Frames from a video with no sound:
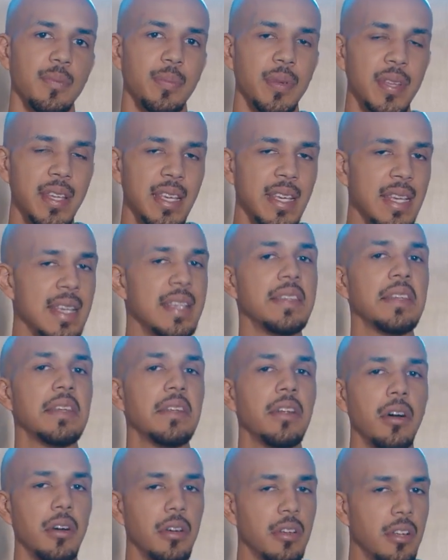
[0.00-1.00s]
be easy
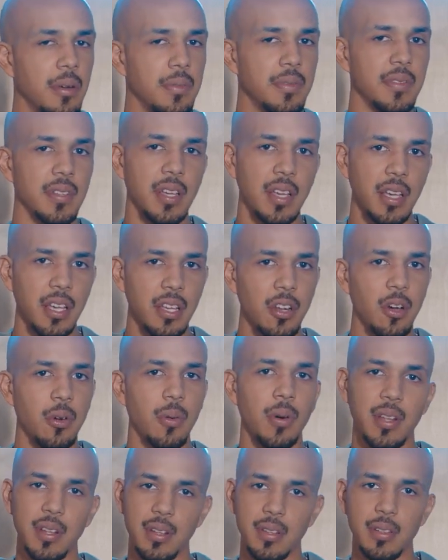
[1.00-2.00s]
though, you know what I'm saying? You
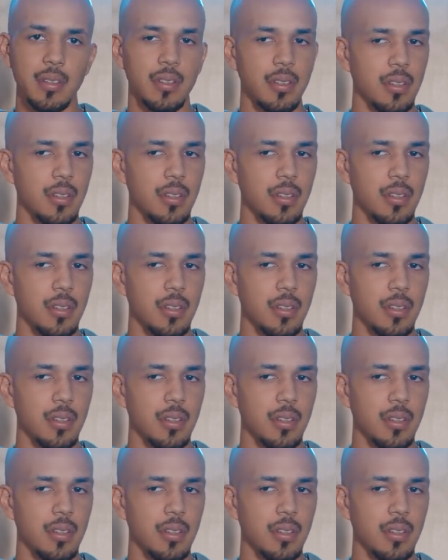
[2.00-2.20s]
don't want